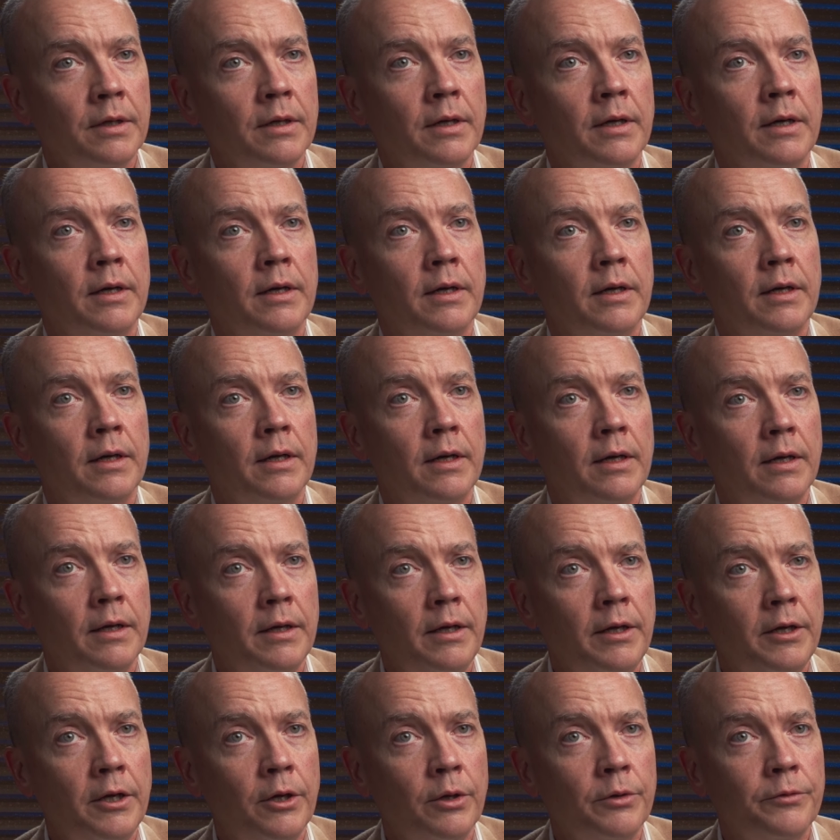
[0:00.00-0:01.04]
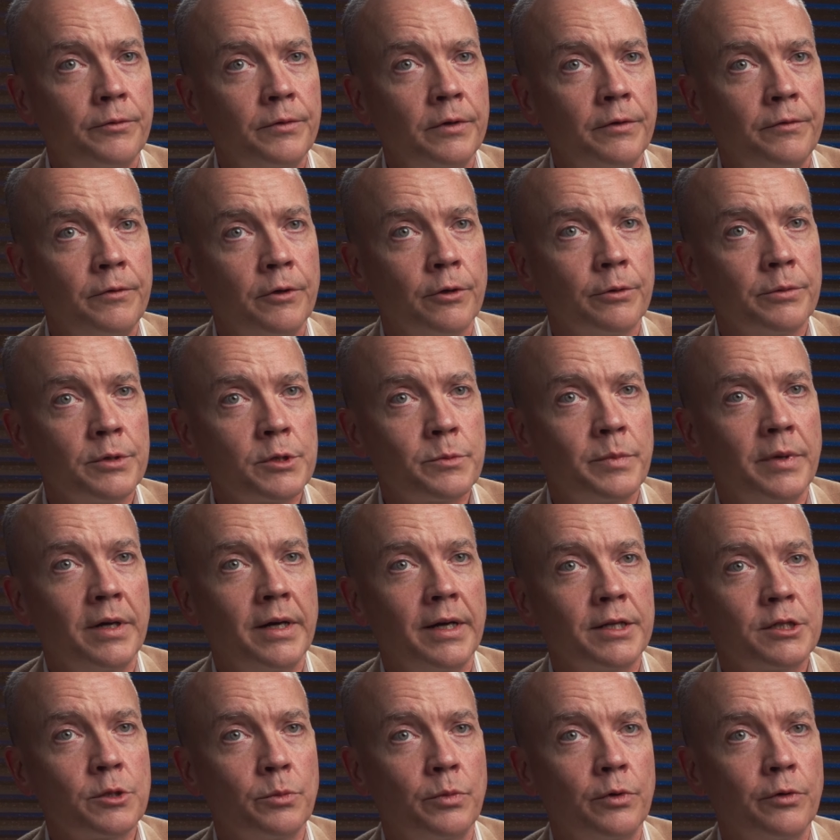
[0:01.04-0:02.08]
If you're
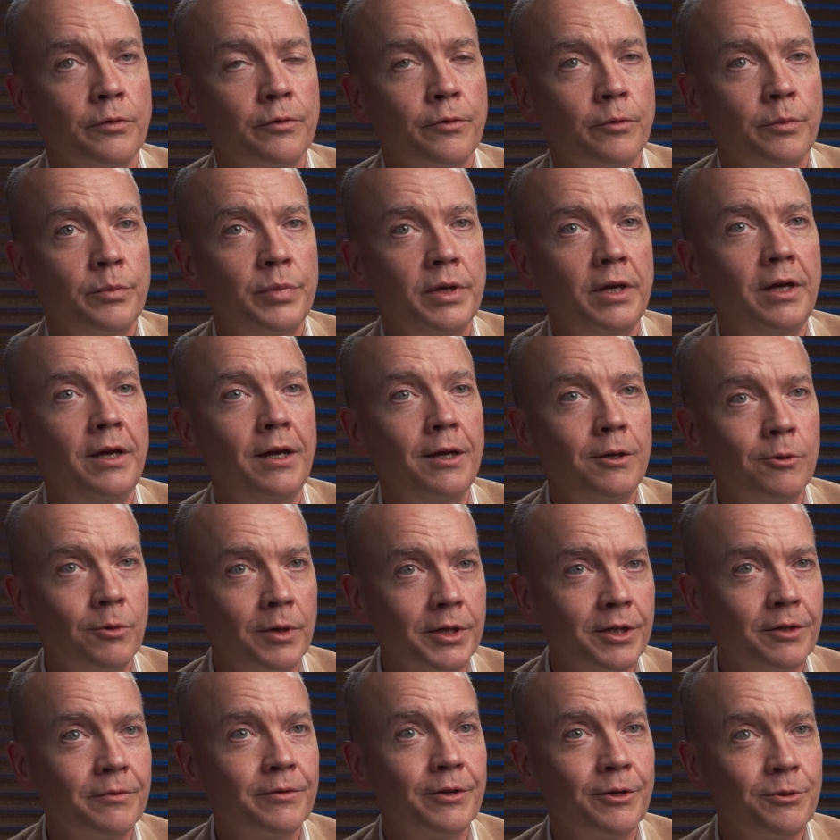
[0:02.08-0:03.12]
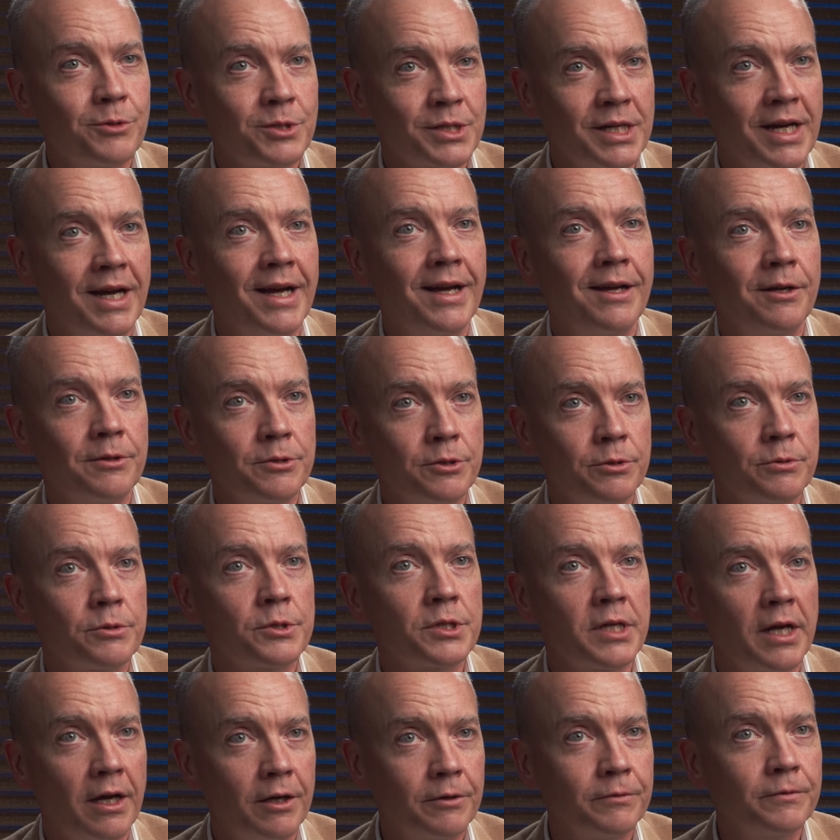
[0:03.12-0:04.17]
responsible for being one of those tiles
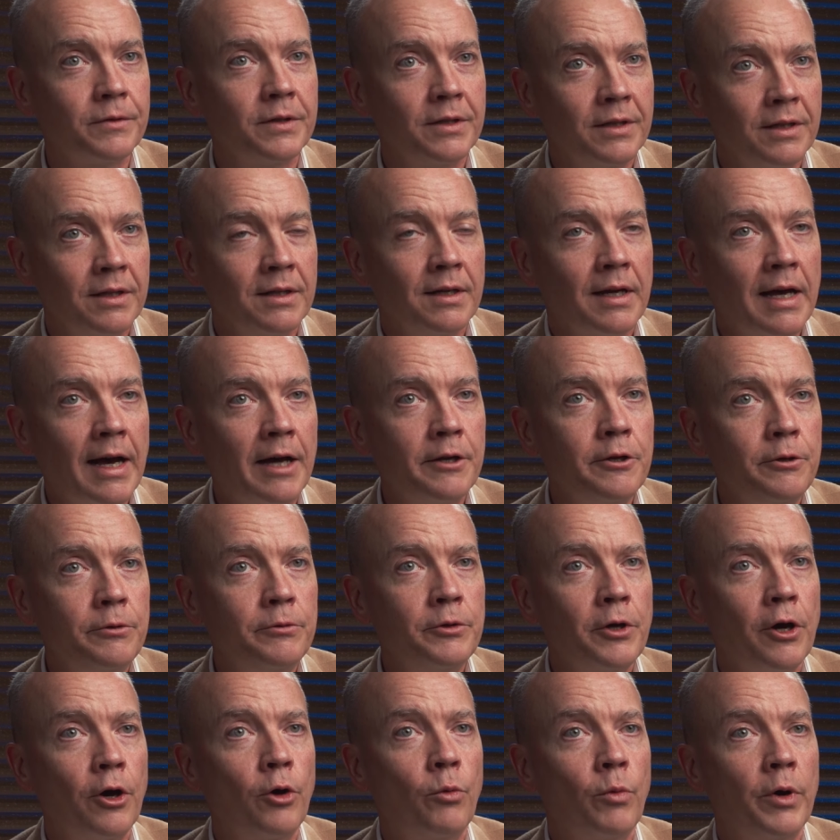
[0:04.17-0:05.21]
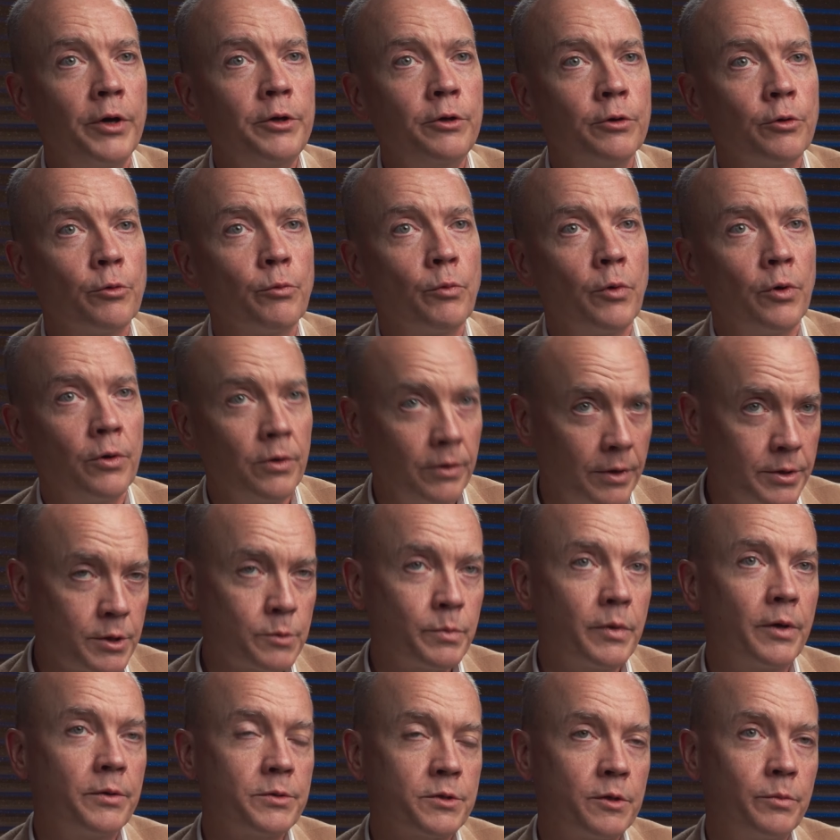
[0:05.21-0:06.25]
yourself, how do you know what your role is
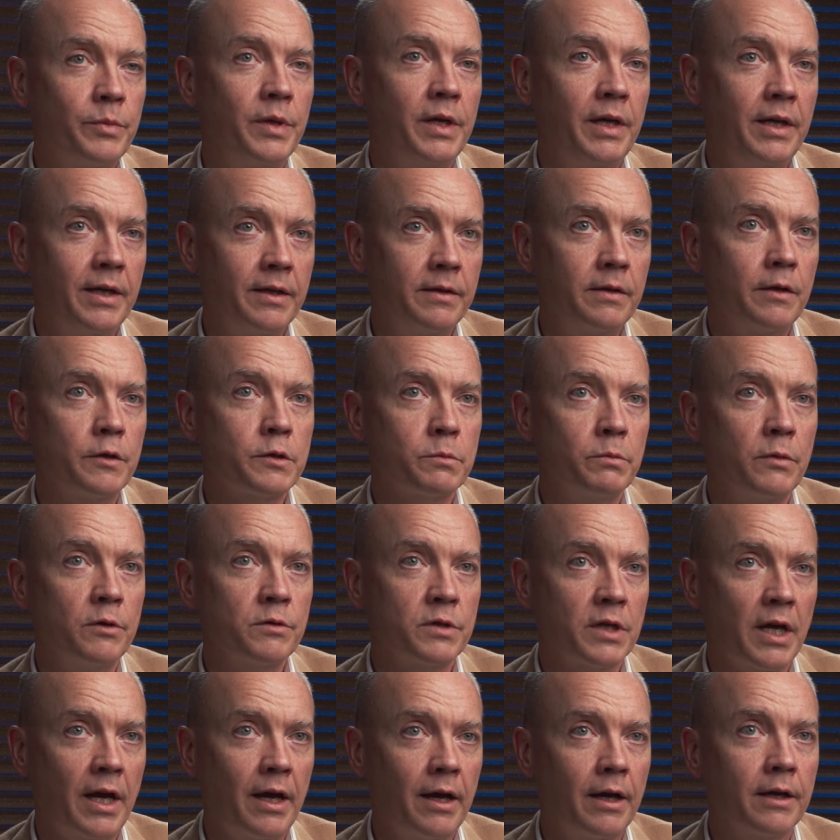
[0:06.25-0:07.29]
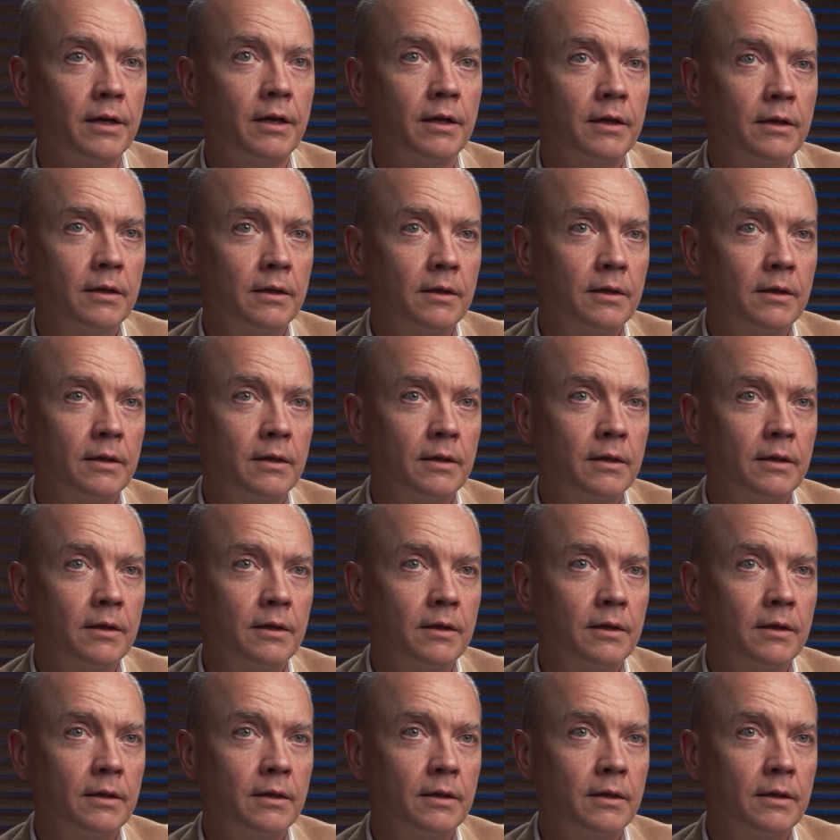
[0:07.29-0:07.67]
supposed to be in this mosaic?